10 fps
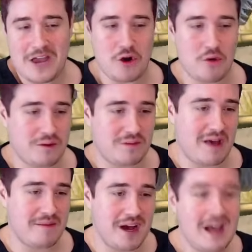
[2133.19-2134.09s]
No
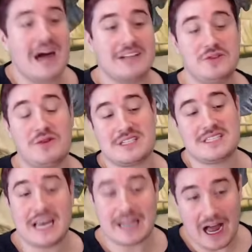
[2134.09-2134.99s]
problema. I do want to
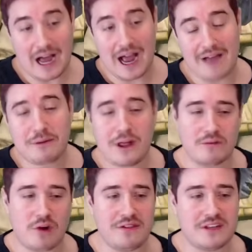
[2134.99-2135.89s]
say, uh, I've probably
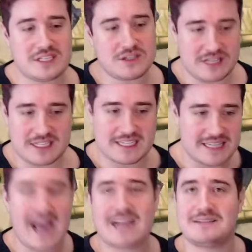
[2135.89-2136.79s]
run this, this
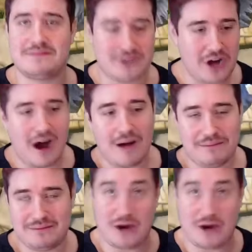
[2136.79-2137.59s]
exact comp,